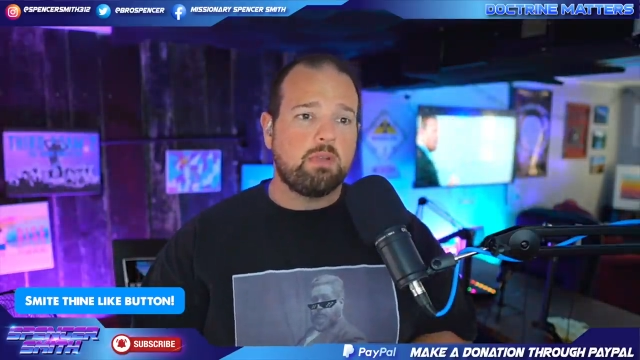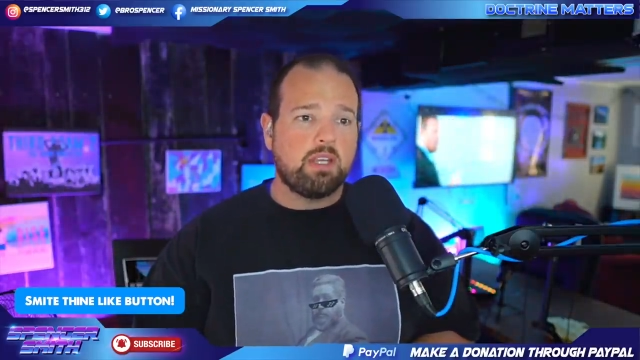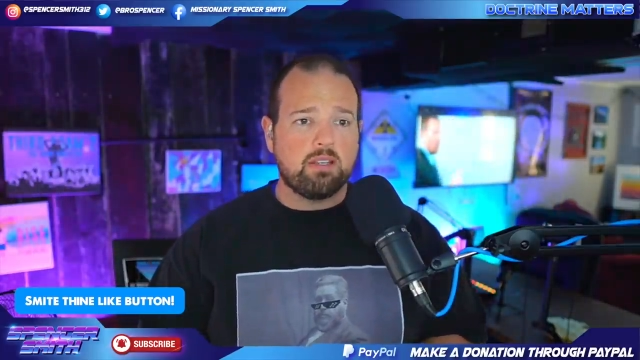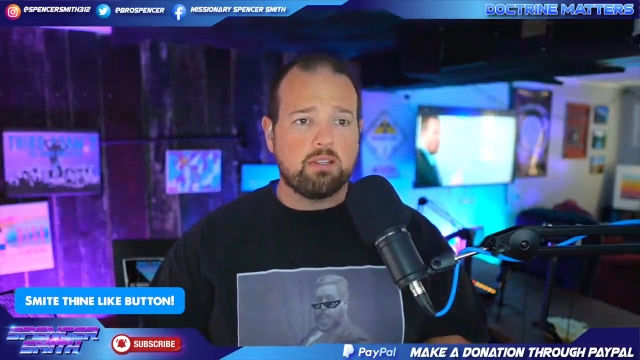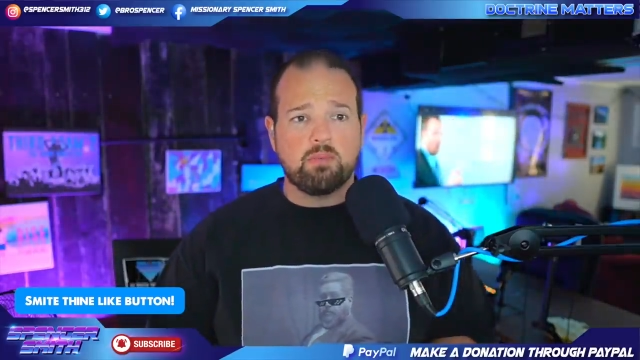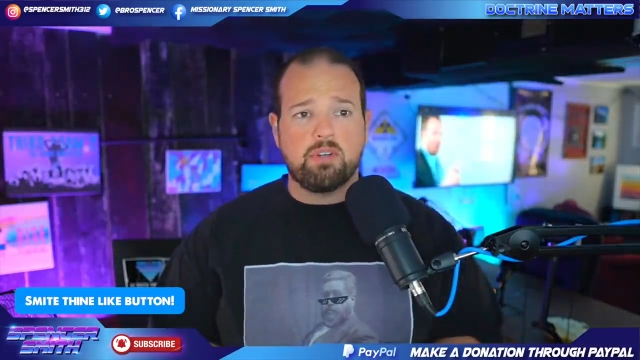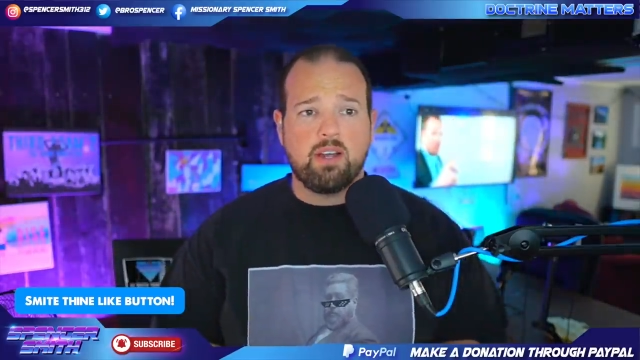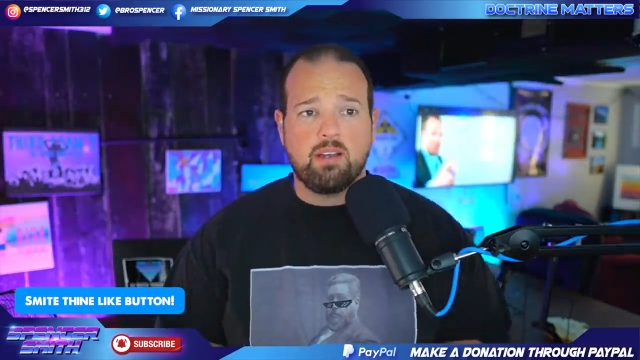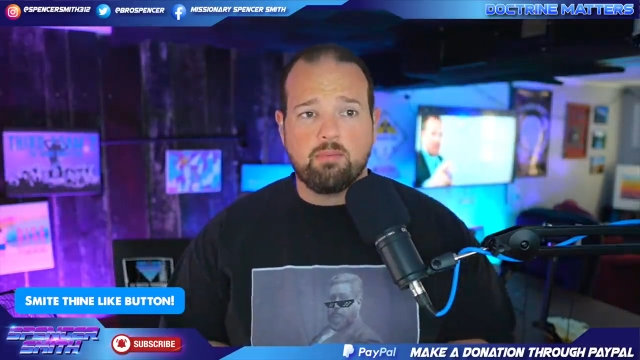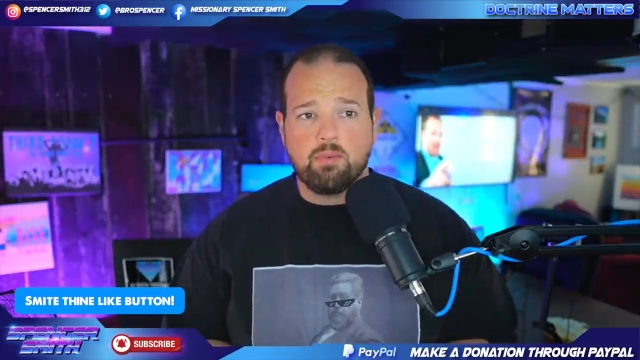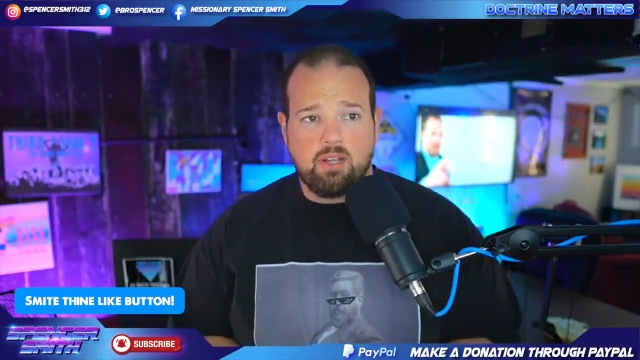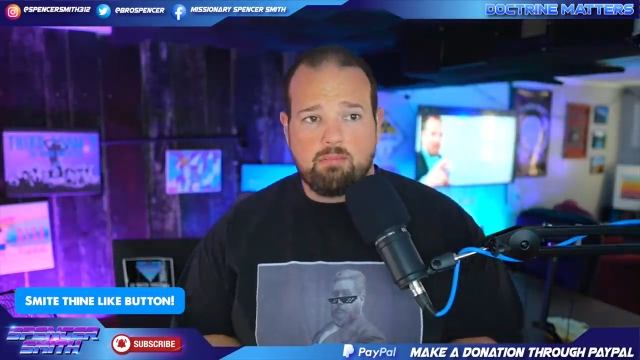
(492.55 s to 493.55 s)
because we're
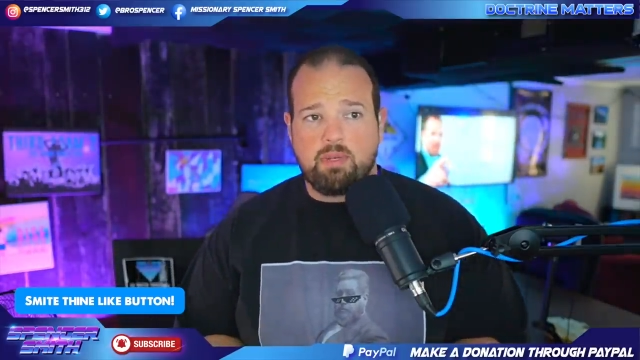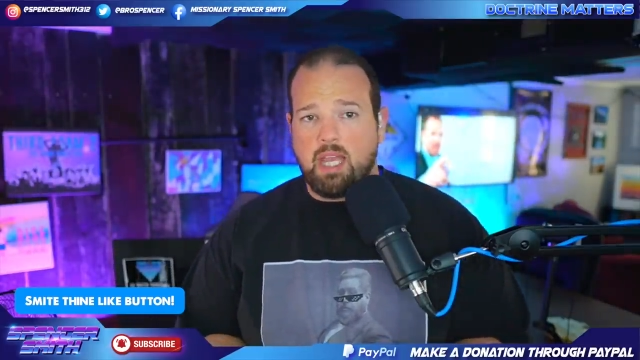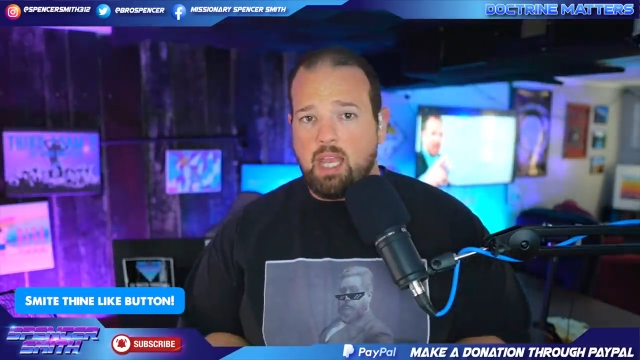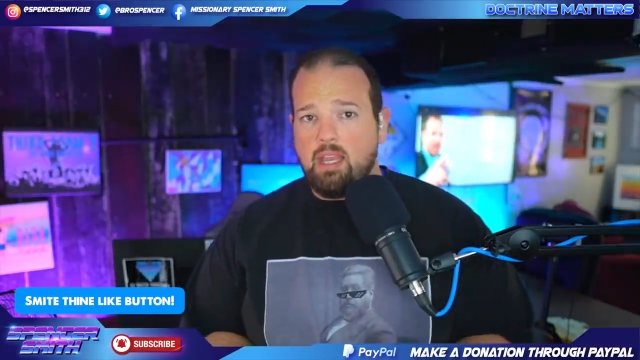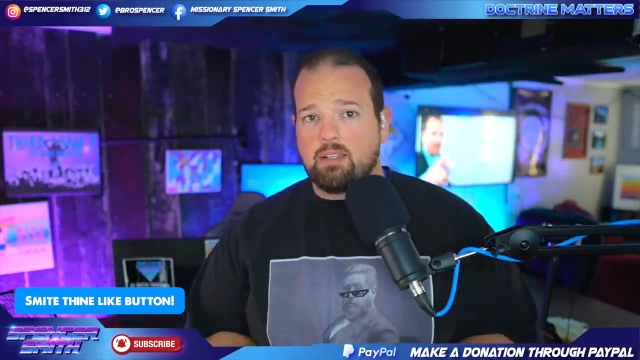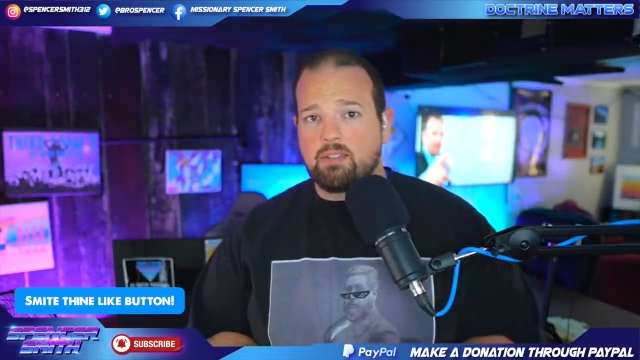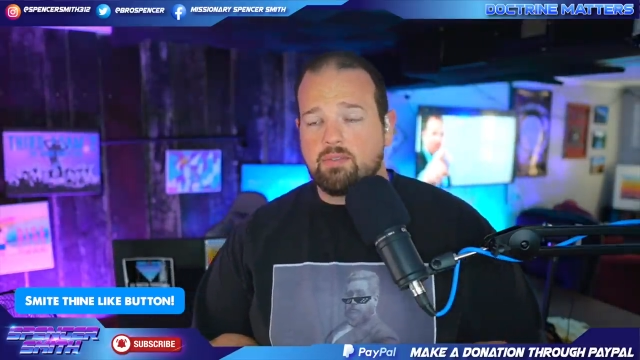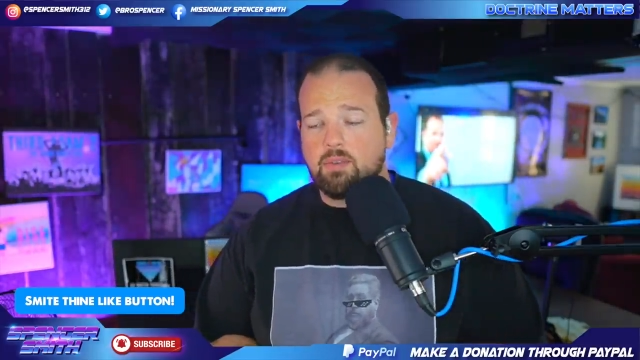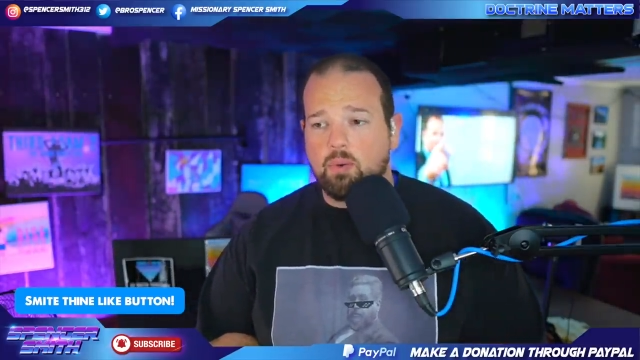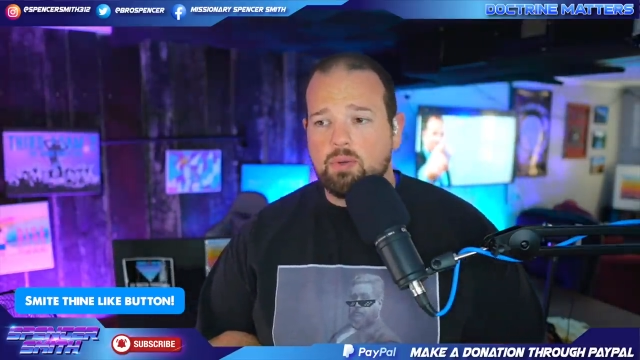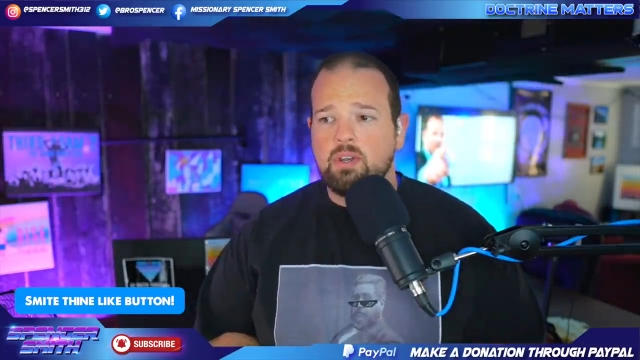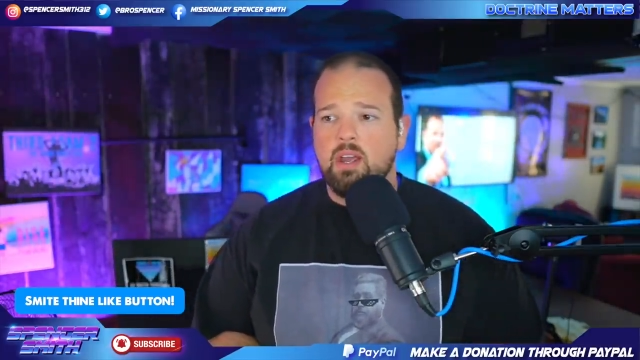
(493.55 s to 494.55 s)
not we're not pagans, of course.